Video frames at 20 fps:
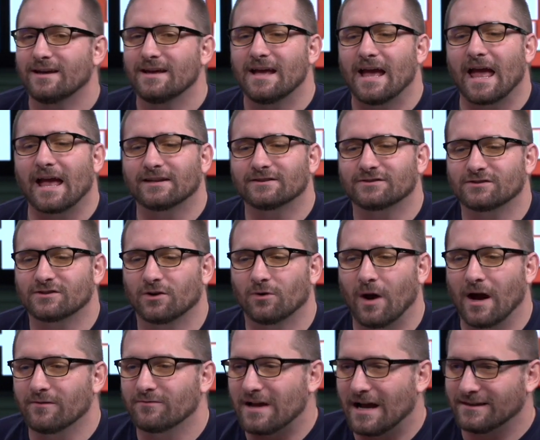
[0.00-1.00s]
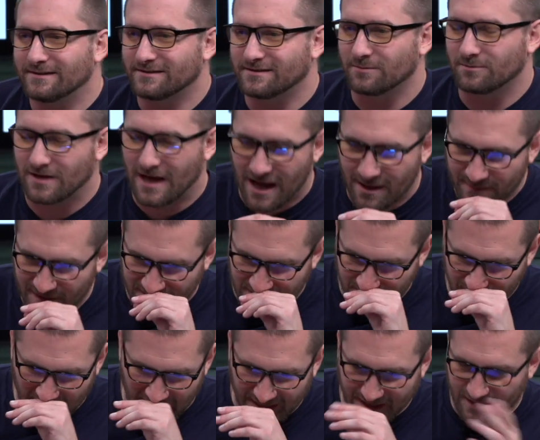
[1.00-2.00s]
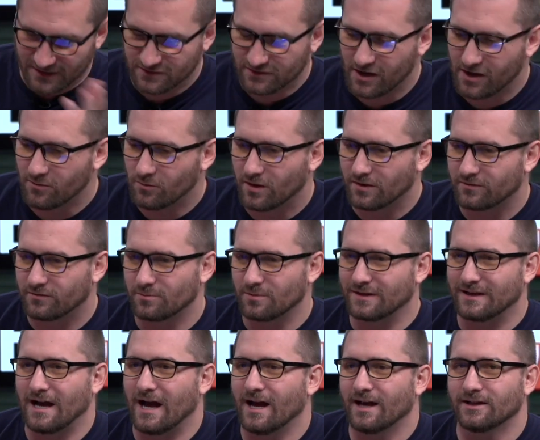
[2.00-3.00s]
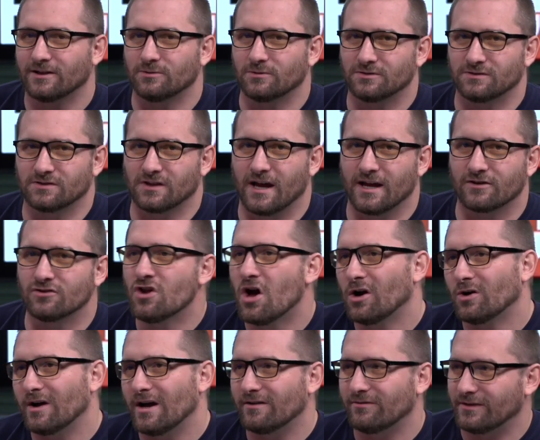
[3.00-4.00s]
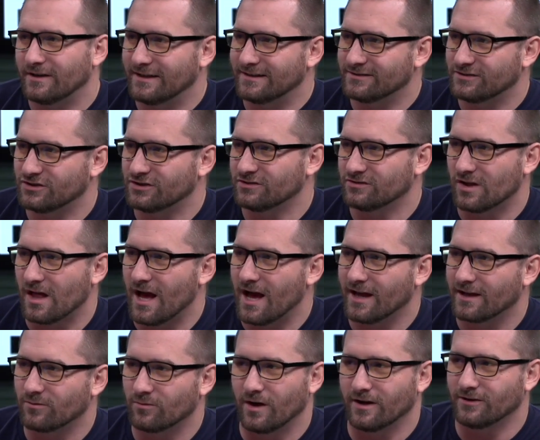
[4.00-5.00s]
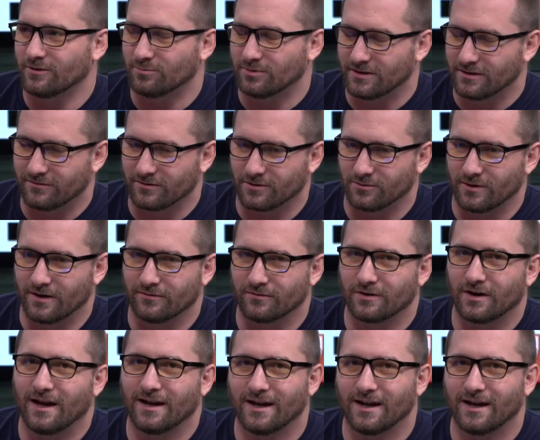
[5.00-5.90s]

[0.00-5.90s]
Mm -hmm. And so I've gotten some comments back and I saw one from a guy who was like, no evidence, she's lying, why do you believe her or whatever.